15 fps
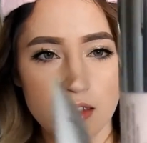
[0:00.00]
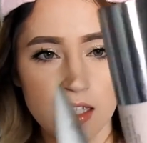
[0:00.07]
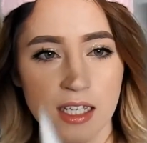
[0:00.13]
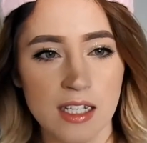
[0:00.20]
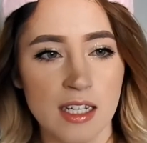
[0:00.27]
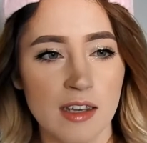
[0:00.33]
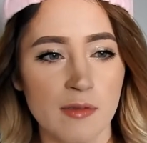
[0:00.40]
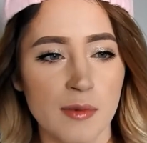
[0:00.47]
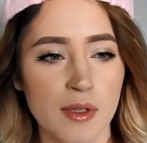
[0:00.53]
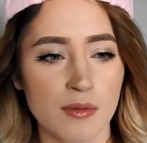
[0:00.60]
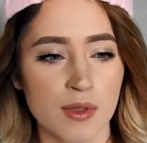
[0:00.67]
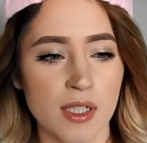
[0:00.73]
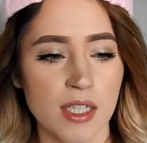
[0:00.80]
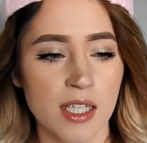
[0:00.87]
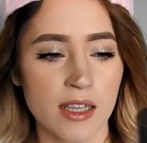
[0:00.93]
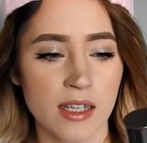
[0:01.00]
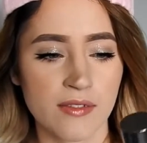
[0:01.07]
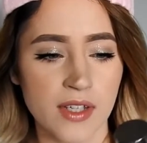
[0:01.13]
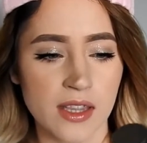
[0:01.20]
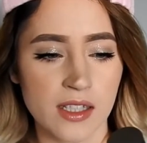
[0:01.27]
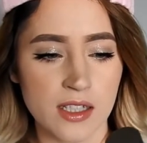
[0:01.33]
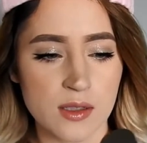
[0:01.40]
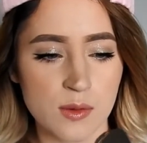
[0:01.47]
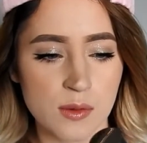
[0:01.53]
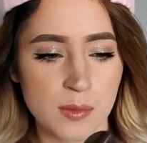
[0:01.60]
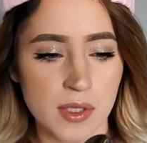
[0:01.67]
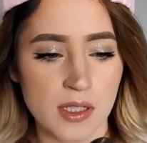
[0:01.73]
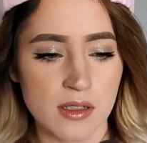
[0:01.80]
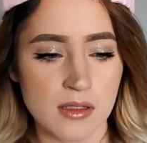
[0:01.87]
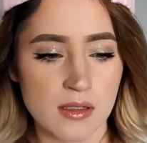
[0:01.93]
And I've been really loving this one
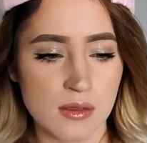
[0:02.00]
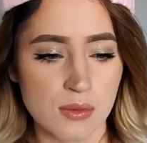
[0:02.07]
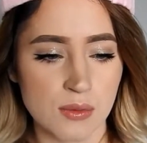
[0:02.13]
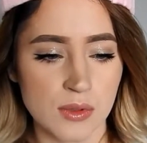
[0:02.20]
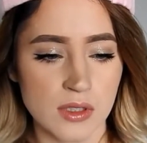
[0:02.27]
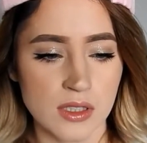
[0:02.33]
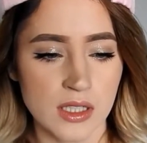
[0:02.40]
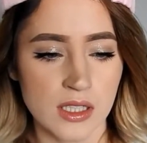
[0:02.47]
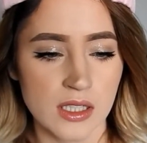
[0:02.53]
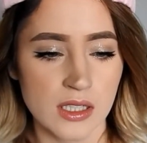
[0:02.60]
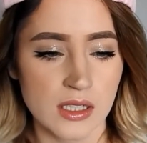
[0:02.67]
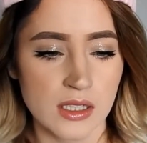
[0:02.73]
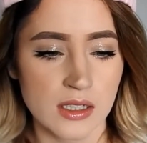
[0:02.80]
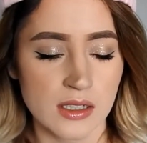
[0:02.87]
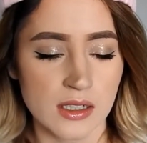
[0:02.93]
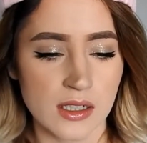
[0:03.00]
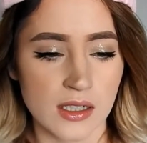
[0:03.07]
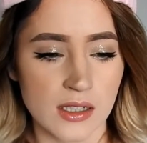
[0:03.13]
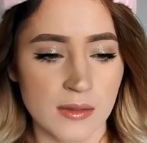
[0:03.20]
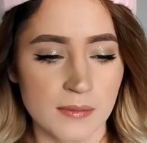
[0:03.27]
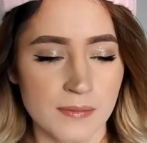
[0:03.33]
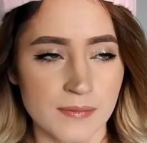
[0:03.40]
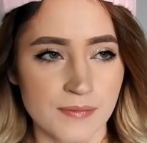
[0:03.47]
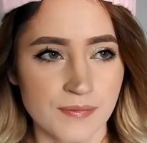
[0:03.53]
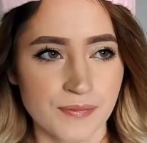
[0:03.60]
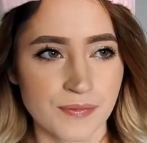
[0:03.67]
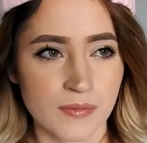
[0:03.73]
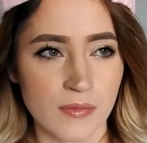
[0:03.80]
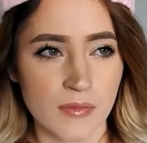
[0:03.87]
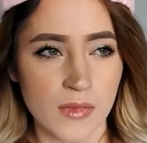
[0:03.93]
because it's really,
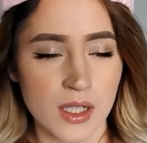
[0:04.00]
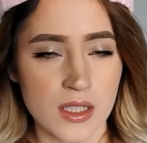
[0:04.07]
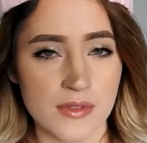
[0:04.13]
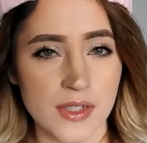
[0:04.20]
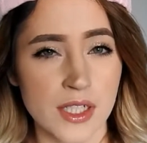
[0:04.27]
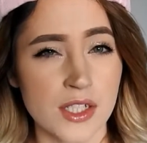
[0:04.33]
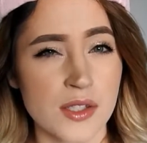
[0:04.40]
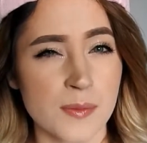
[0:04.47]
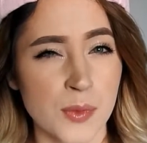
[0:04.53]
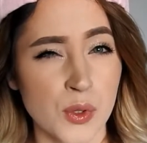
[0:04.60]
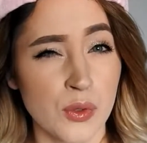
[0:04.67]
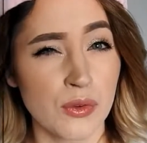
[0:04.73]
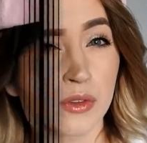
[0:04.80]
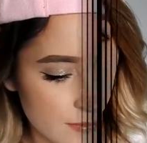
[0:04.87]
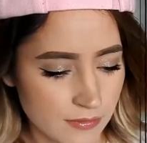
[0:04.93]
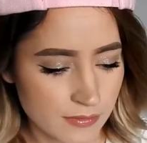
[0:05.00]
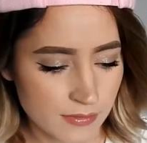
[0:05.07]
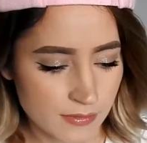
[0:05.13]
it's very smooth.